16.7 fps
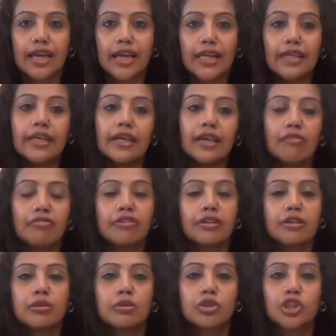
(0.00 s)
Any
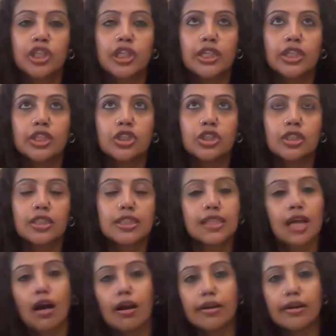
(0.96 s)
effort to change
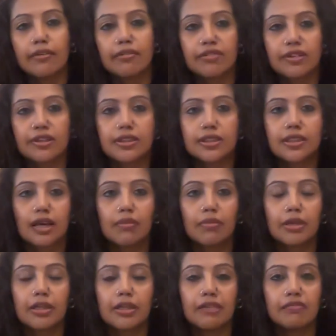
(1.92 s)
is hard at first. I
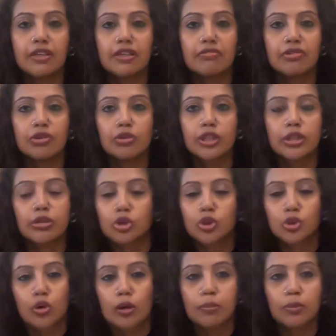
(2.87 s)
mean, even if you need to
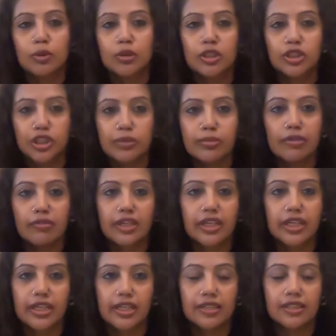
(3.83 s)
show up to the gym
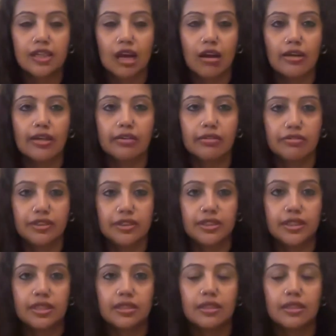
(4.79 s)
every day, it's hard at first.